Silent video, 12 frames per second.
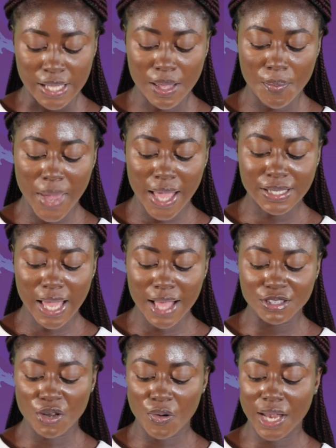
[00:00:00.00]
The merger
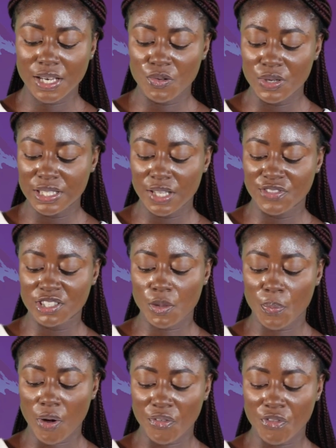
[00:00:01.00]
has already received
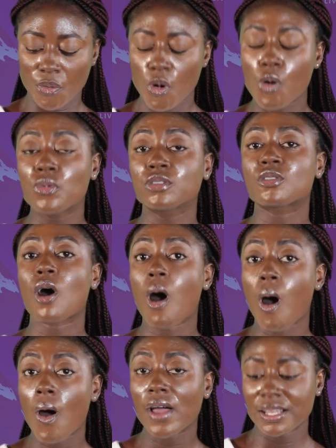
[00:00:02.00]
support from almost
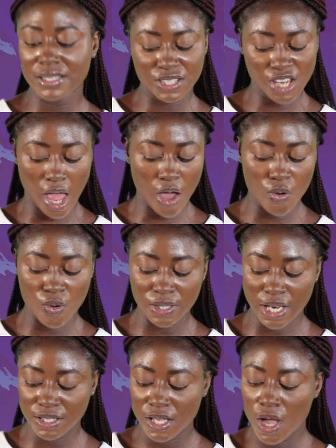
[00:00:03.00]
all its
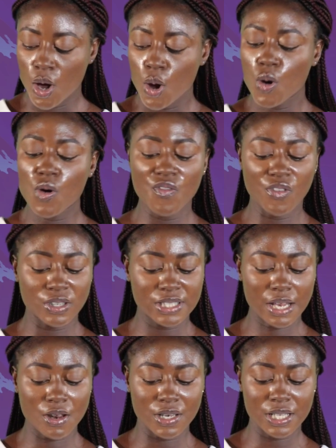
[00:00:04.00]
shareholders who
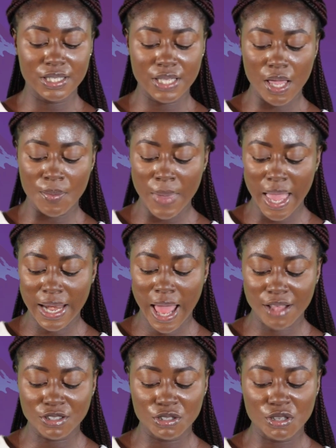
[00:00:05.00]
voted on the same and
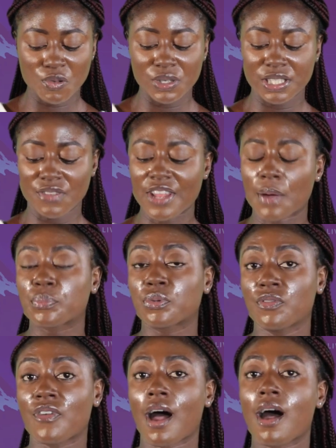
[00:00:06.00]
has also received
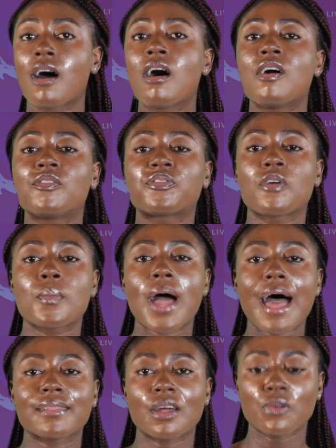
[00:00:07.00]
approval from
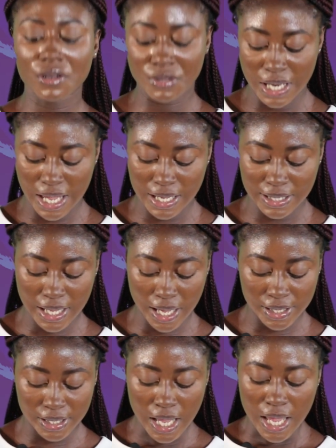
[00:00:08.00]
other
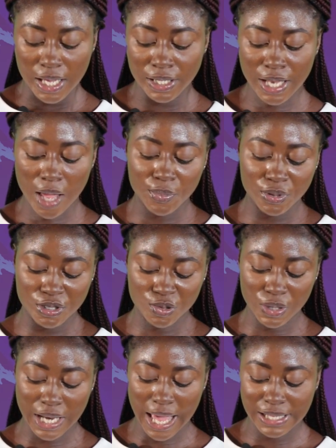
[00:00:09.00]
regulators. India
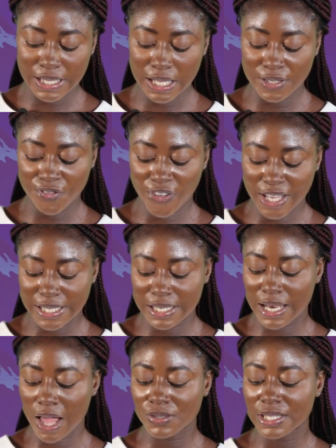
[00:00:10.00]
Bulls Real Estate first
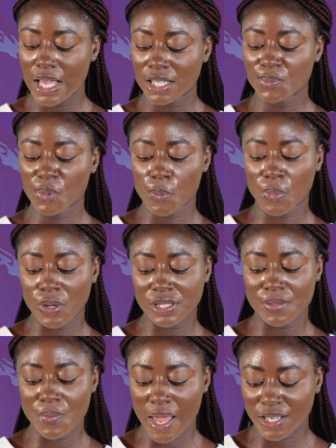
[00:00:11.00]
announced its
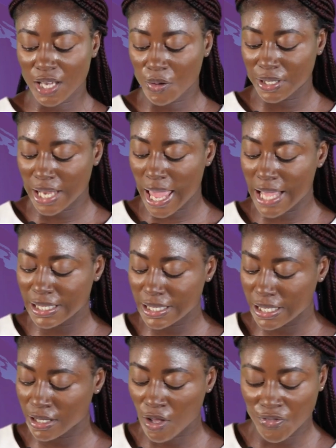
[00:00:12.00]
proposed merger with the
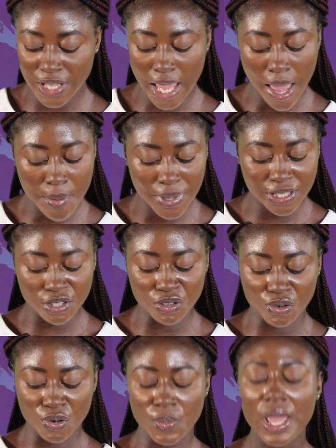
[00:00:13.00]
entities of the Embassy
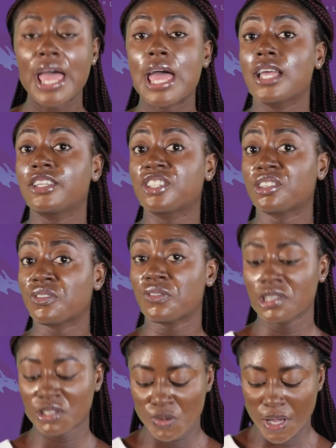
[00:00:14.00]
Group in
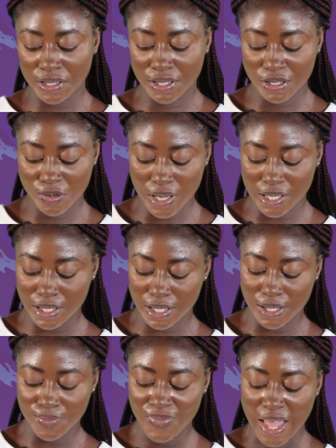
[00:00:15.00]
January
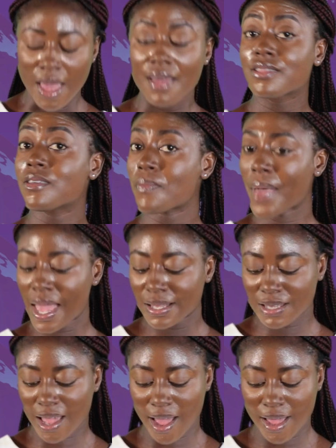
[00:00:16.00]
2020. The
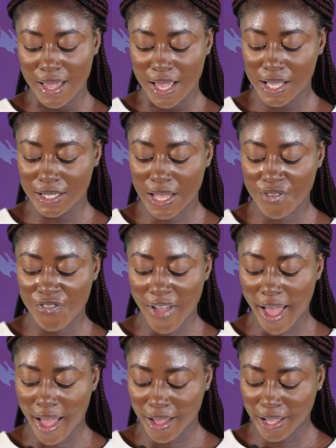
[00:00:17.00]
merger is a
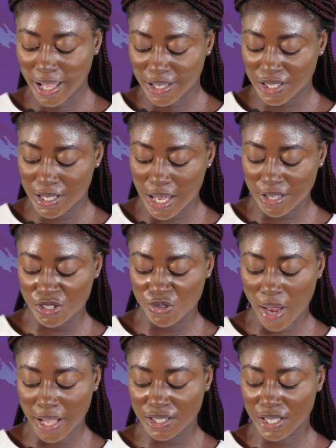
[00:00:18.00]
via cashless
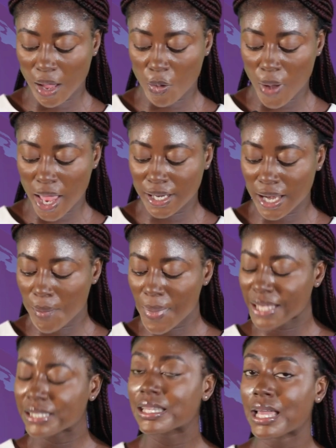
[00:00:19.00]
structure where
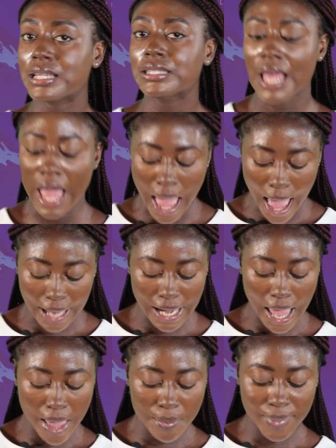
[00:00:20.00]
Nam Estate
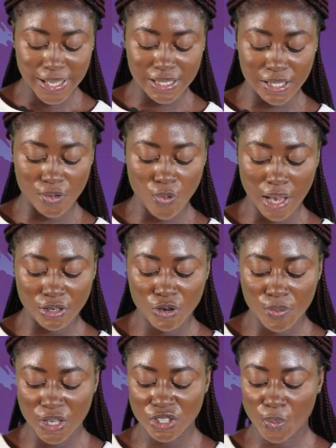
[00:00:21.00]
and Embassy One
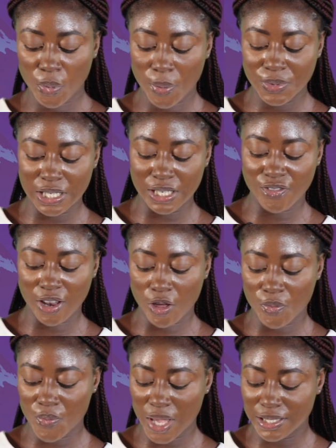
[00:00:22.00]
Commercial Property
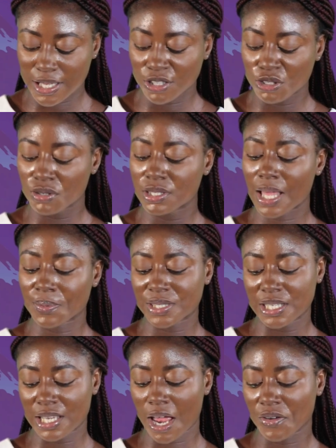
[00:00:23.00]
Developments, the two
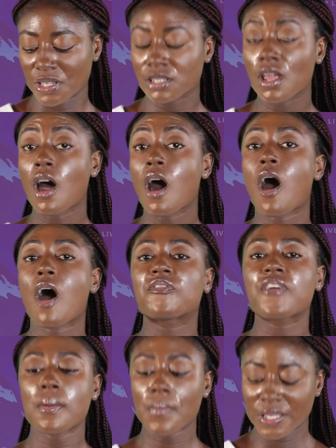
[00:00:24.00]
subsidiaries
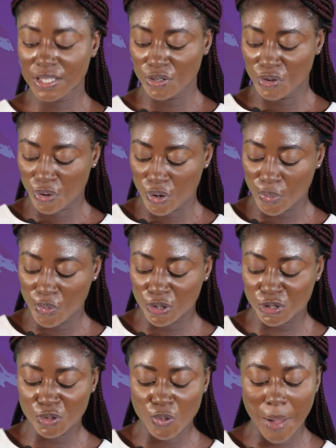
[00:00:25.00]
of Embassy Group,
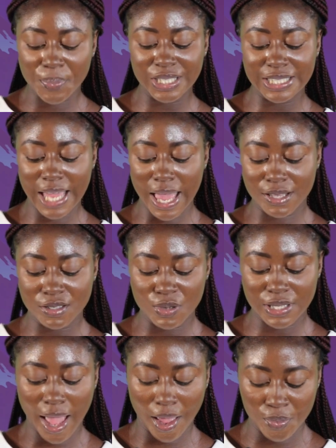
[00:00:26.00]
will swap shares
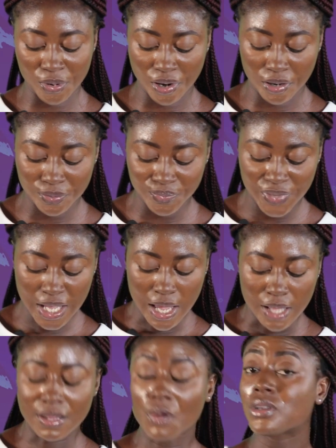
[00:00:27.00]
with Ibero.
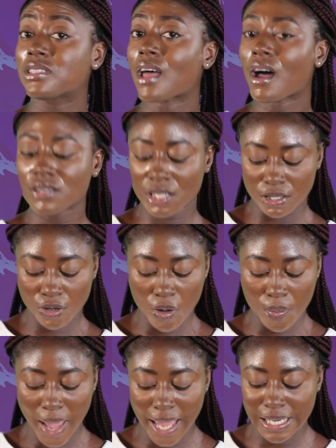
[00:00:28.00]
The resulting
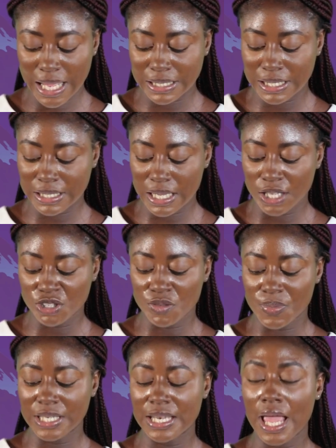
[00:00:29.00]
combined entity is
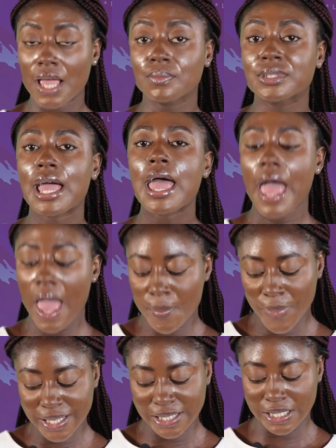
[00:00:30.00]
to be named
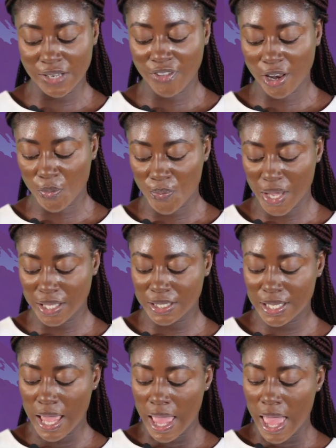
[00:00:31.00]
Embassy
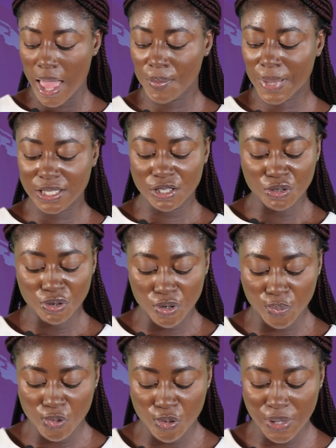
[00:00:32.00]
Development. Embassy
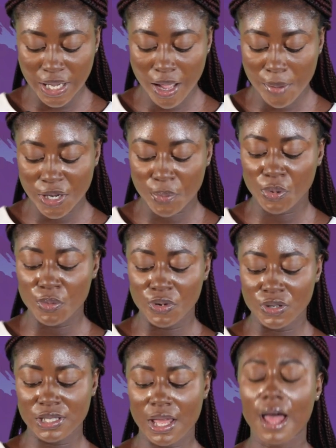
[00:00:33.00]
Group will become the
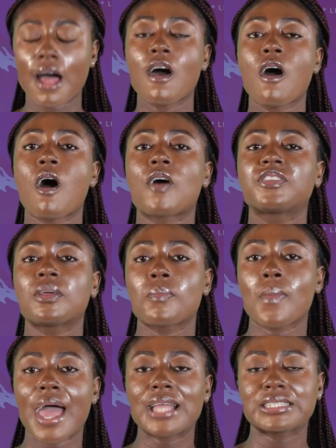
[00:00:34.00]
promoter of the
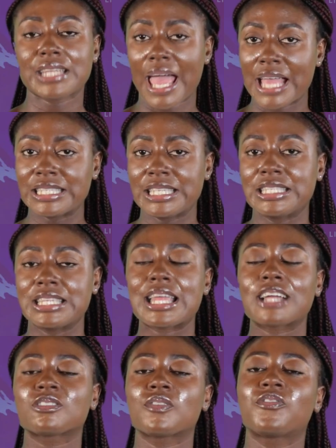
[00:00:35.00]
merged entity.
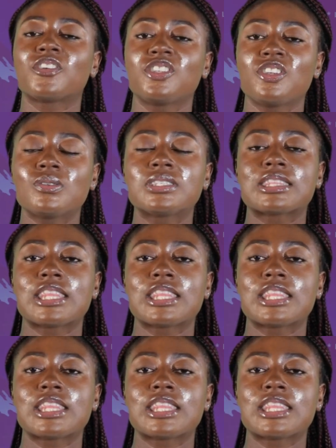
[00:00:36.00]
That's all for news.